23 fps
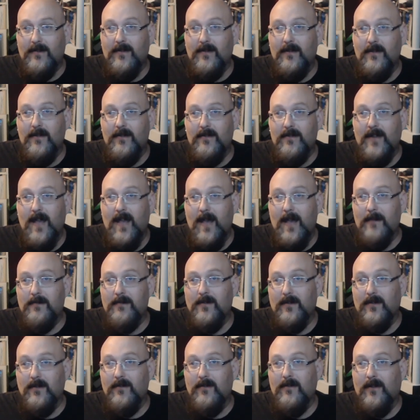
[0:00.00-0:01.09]
So you should
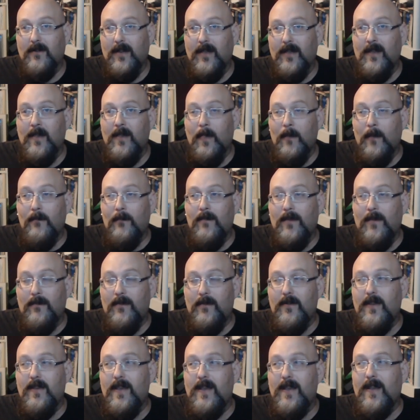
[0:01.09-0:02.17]
absolutely if
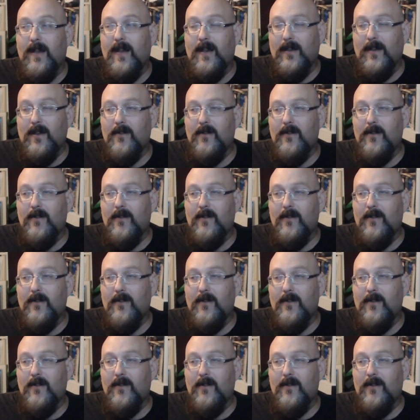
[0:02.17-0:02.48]
you need uh,